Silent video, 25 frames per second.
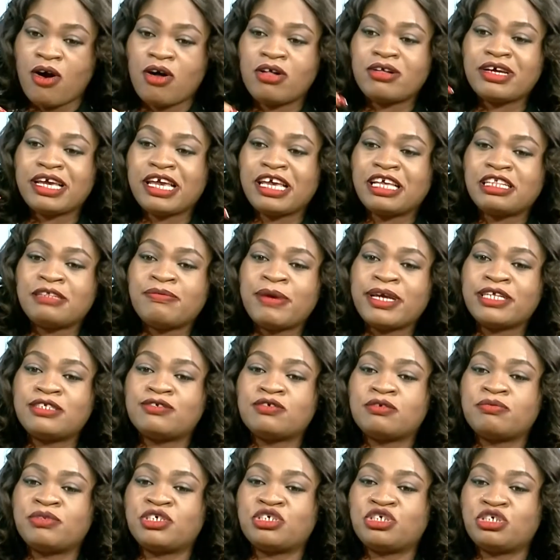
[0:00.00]
All
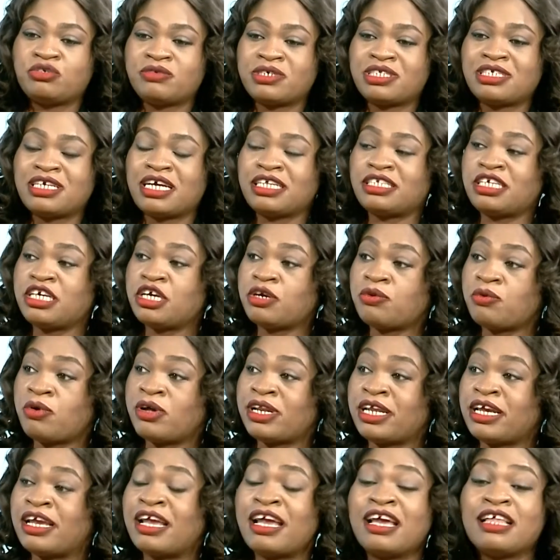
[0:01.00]
inmates will be treated
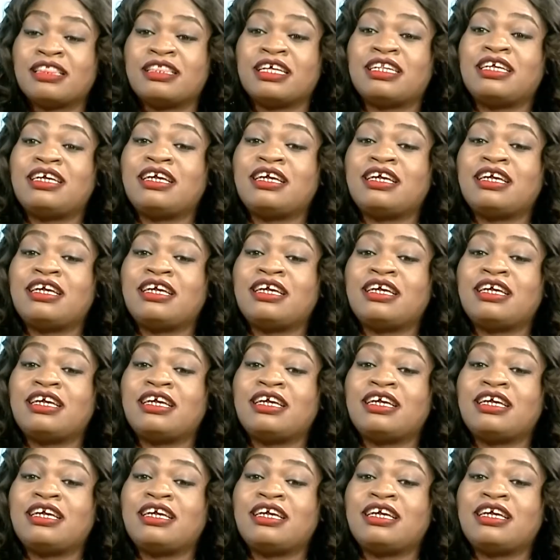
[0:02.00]
equally,